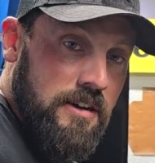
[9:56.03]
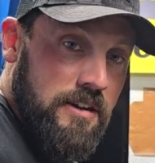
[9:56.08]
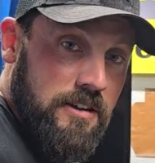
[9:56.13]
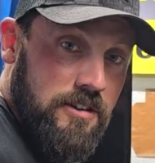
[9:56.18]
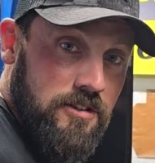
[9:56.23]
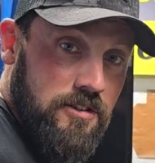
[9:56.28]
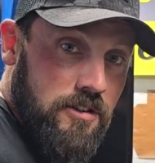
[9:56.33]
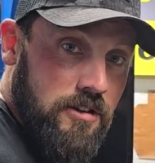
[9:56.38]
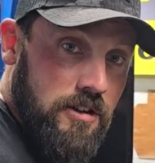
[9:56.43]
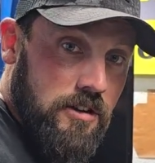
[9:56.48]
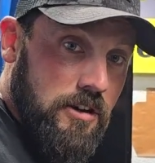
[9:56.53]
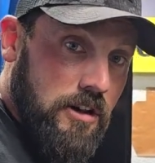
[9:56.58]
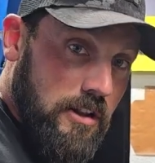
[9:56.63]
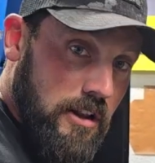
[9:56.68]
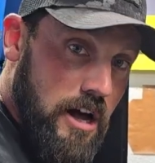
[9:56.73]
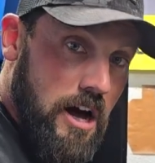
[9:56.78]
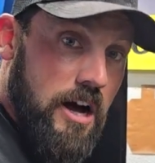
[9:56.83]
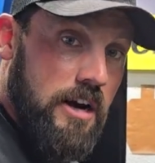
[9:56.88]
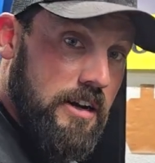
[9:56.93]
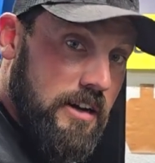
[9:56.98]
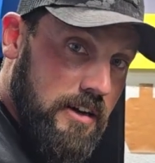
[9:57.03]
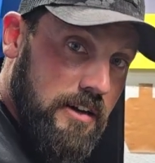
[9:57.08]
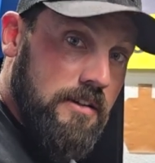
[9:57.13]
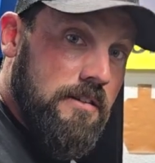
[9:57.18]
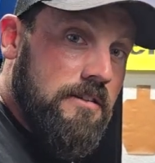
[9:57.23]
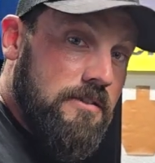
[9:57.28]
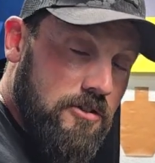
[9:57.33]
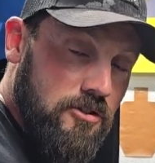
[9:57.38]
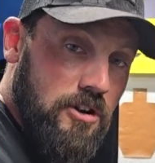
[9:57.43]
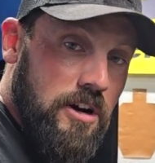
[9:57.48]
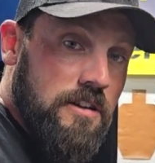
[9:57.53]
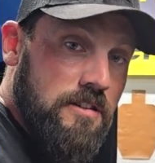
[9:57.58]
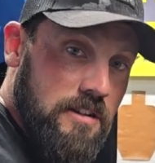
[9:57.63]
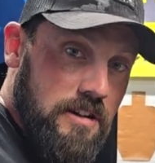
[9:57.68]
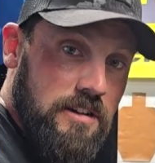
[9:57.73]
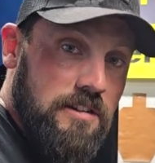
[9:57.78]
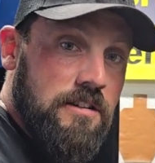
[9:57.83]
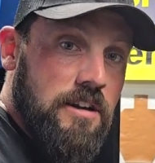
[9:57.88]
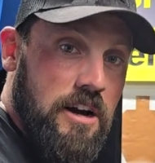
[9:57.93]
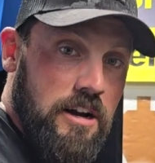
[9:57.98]
So you can lock and trust that
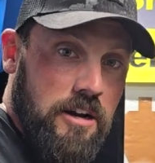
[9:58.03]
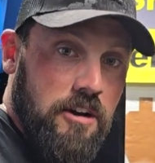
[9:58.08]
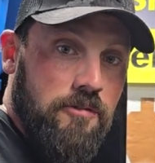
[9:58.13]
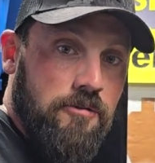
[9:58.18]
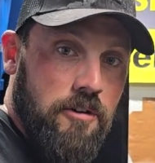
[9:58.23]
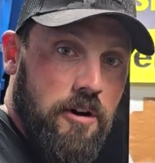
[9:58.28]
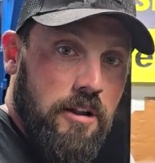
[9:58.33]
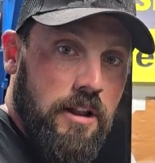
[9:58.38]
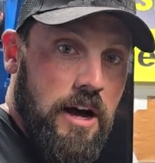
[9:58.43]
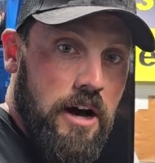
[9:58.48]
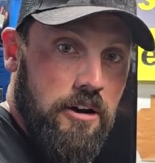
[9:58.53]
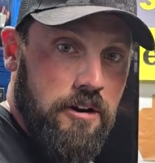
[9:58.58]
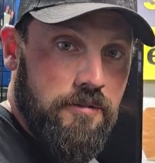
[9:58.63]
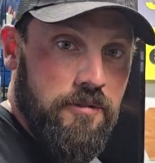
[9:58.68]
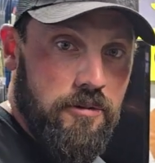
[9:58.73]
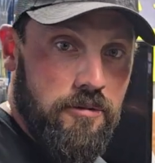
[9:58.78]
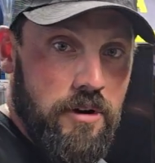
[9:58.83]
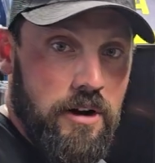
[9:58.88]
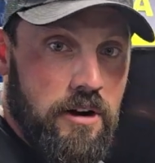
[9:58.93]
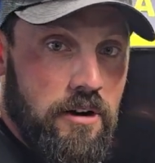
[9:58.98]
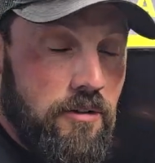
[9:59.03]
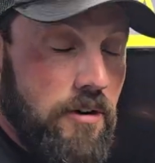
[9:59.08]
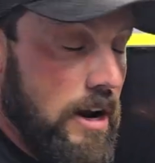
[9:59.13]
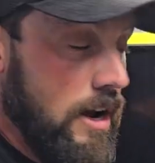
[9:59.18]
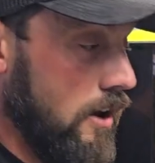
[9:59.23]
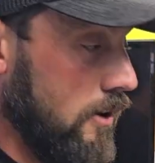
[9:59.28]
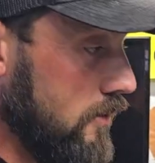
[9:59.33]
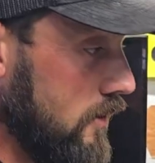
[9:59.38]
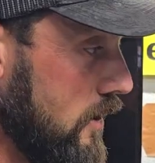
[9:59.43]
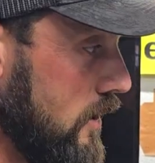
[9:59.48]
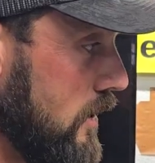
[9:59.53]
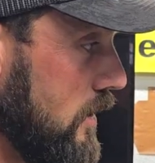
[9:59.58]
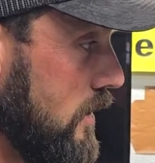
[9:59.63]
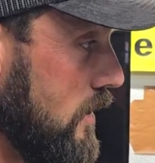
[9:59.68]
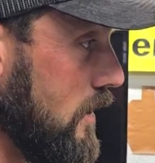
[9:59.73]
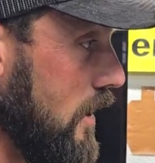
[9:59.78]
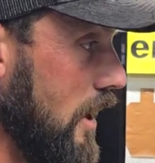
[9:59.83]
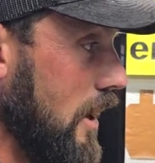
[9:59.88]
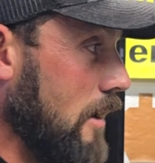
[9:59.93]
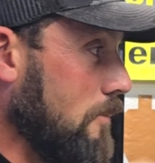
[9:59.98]
it's not going to fall out if you're running around
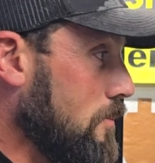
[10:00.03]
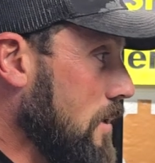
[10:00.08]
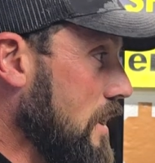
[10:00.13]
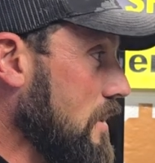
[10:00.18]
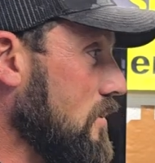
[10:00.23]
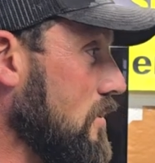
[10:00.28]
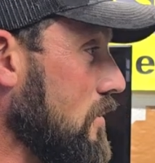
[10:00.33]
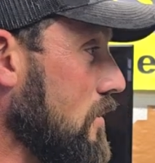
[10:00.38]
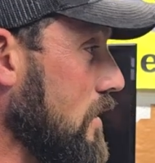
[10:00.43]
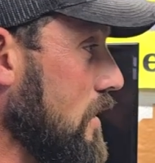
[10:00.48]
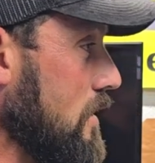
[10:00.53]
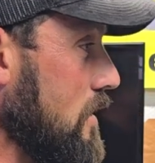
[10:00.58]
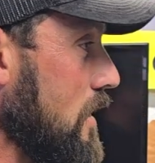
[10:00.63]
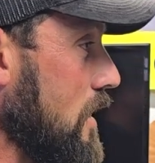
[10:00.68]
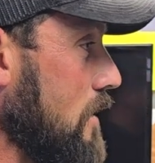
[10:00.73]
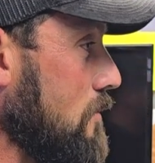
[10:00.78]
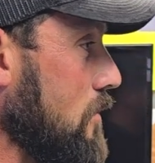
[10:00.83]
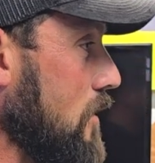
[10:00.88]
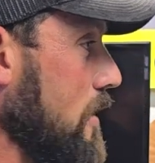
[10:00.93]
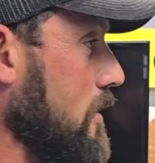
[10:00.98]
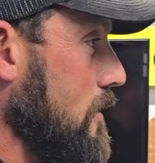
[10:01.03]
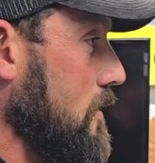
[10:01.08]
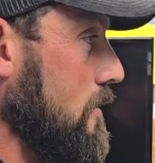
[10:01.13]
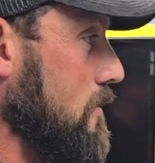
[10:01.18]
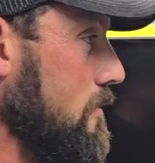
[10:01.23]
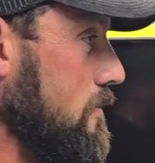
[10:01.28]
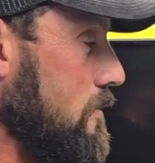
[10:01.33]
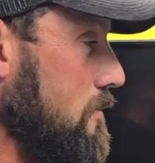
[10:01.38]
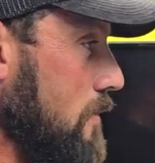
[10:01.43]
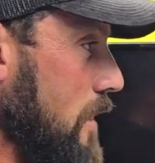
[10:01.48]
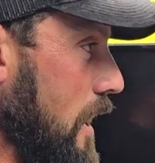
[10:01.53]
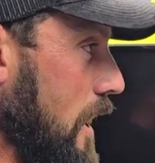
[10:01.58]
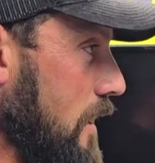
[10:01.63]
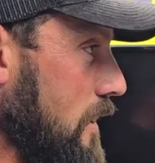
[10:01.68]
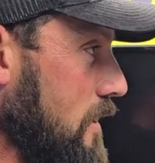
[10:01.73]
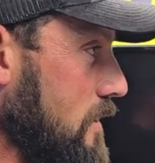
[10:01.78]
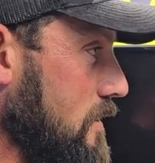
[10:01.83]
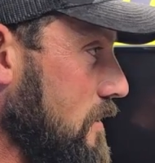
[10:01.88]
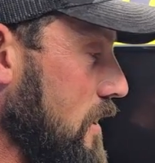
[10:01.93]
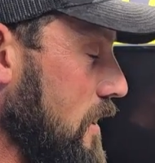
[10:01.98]
taste or anything, but man,
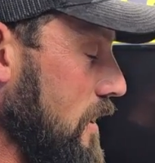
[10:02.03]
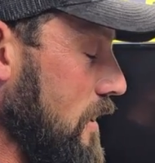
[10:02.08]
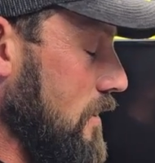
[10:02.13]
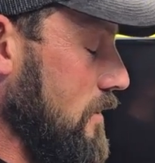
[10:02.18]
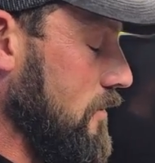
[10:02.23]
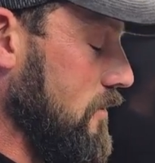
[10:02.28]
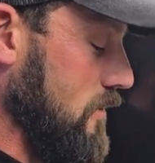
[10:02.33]
this thing is